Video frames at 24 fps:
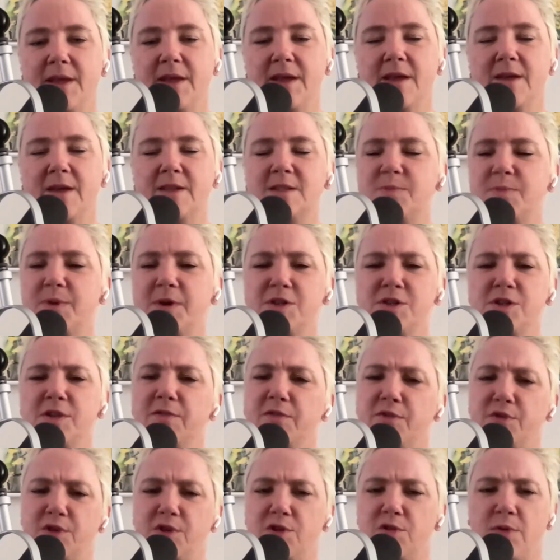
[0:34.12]
especially for
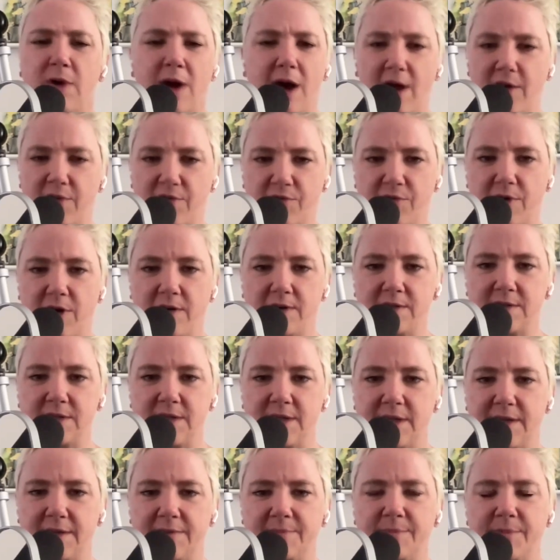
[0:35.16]
new hot drugs
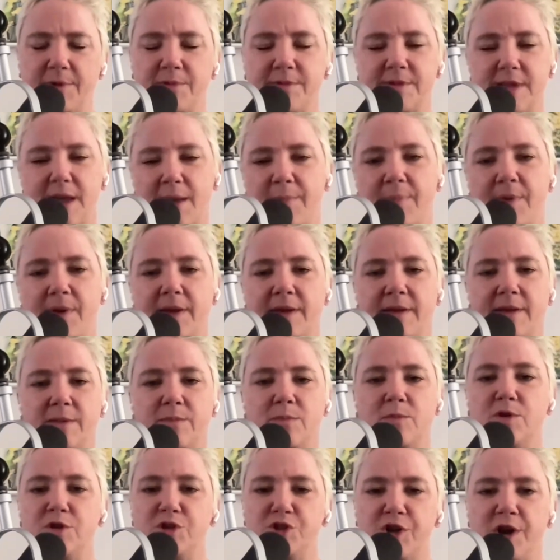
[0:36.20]
like Ozempic and
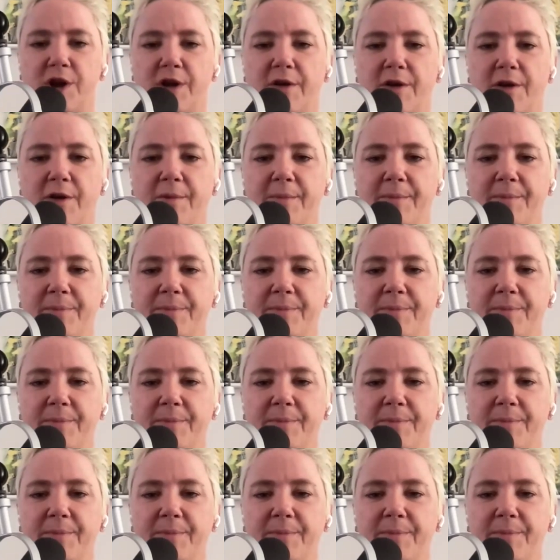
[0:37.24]
Mounjaro.